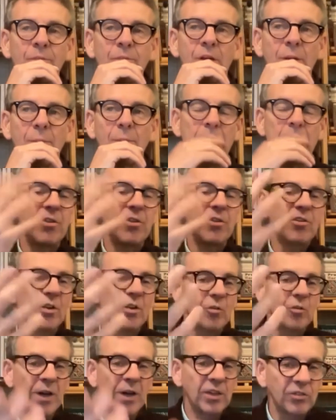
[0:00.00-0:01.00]
maybe this
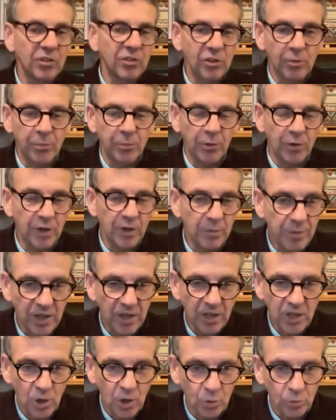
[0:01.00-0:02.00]
comes back to your point
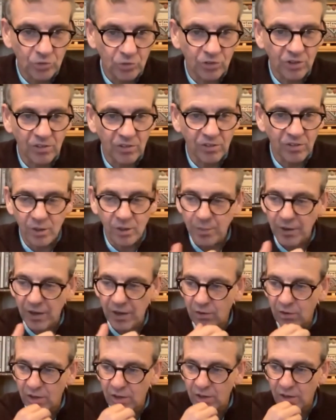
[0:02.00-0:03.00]
about culture and
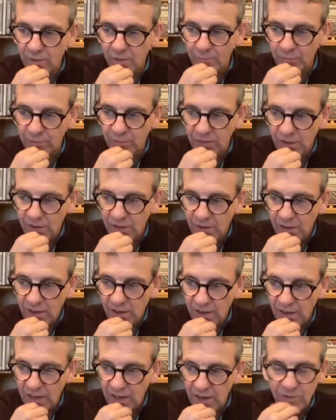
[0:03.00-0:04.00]
about
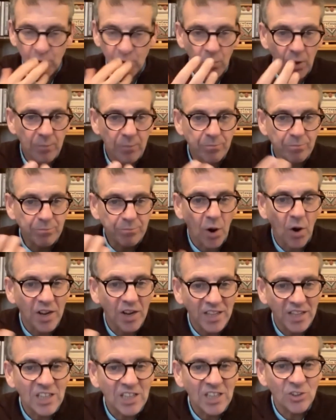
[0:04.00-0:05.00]
everyone
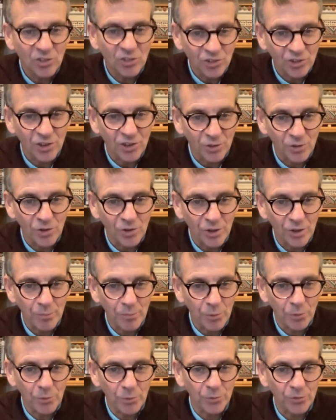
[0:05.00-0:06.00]
buying into the
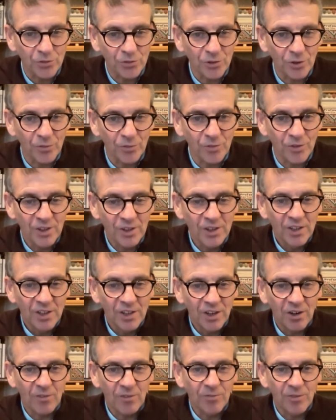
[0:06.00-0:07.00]
importance of
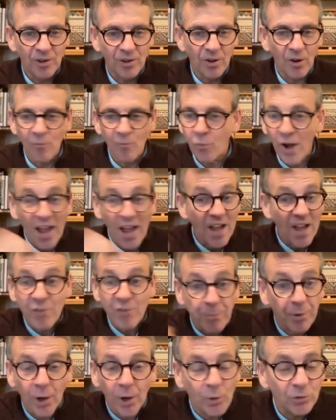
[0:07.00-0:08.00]
whatever
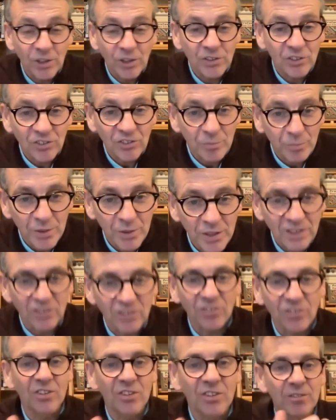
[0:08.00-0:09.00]
process is in
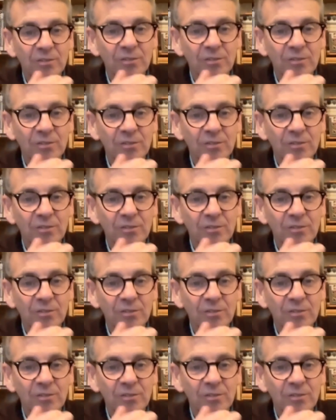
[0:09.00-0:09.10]
place.